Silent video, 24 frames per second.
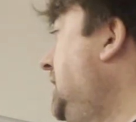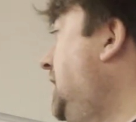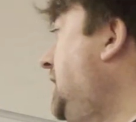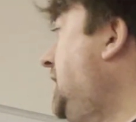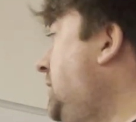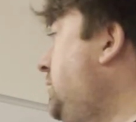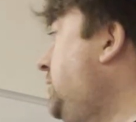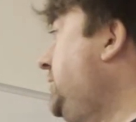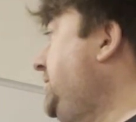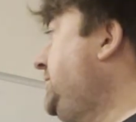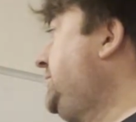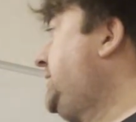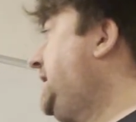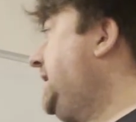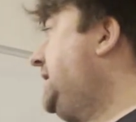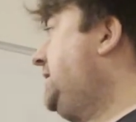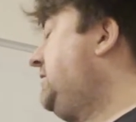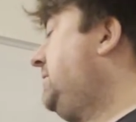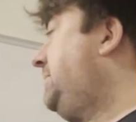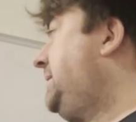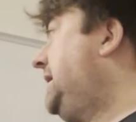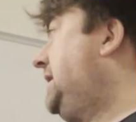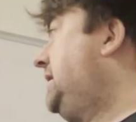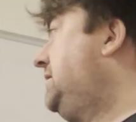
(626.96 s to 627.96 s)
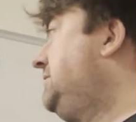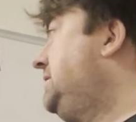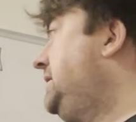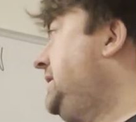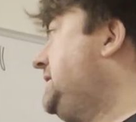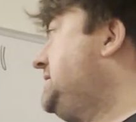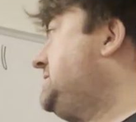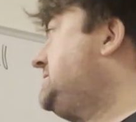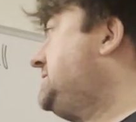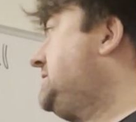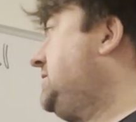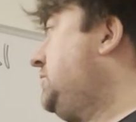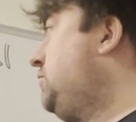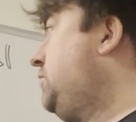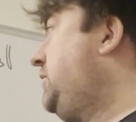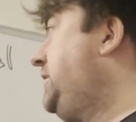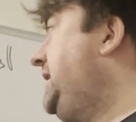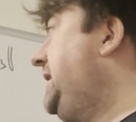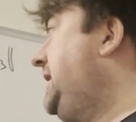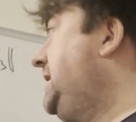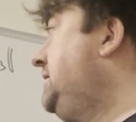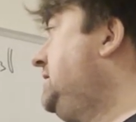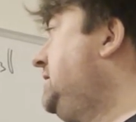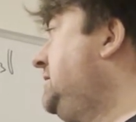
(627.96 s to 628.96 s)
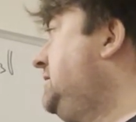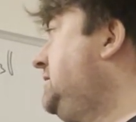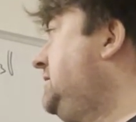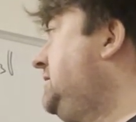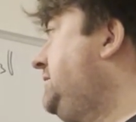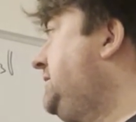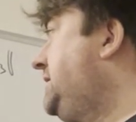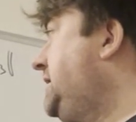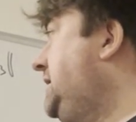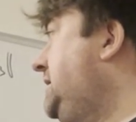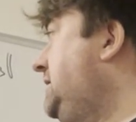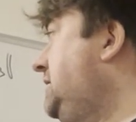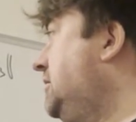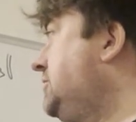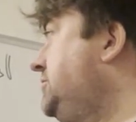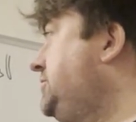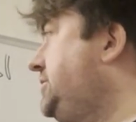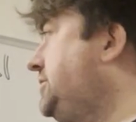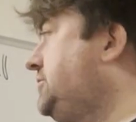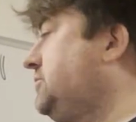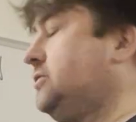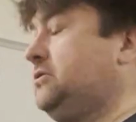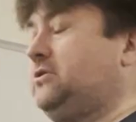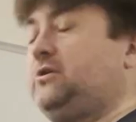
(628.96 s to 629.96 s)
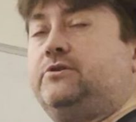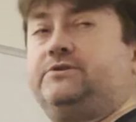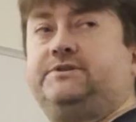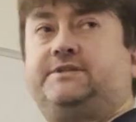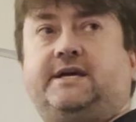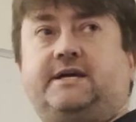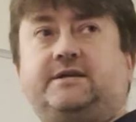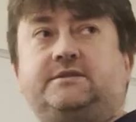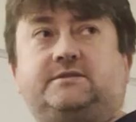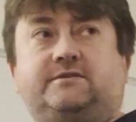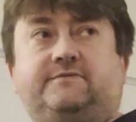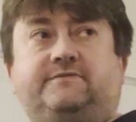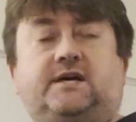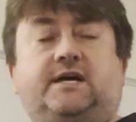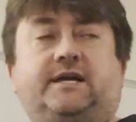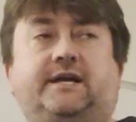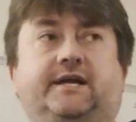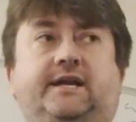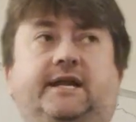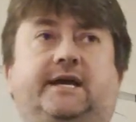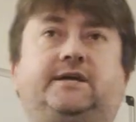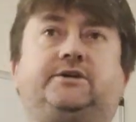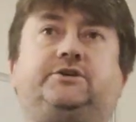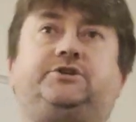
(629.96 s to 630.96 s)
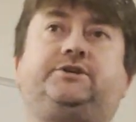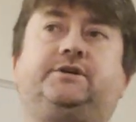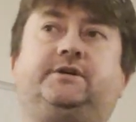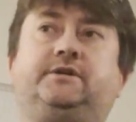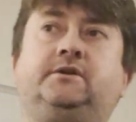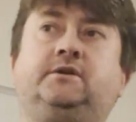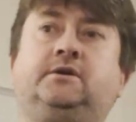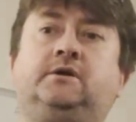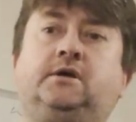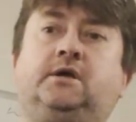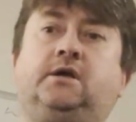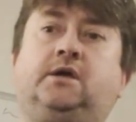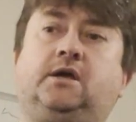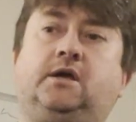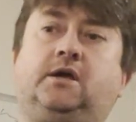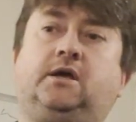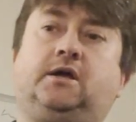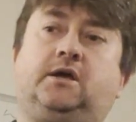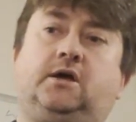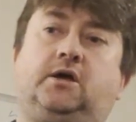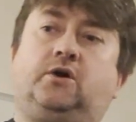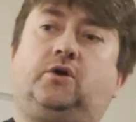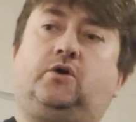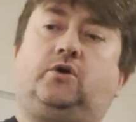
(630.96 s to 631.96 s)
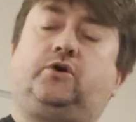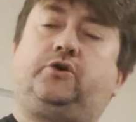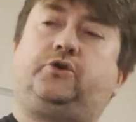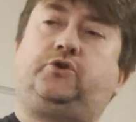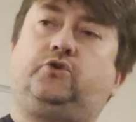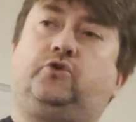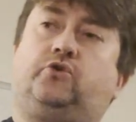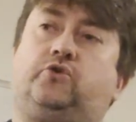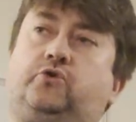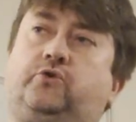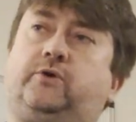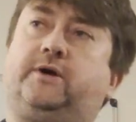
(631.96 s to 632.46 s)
And what you care about is that within the logical context of that connection, your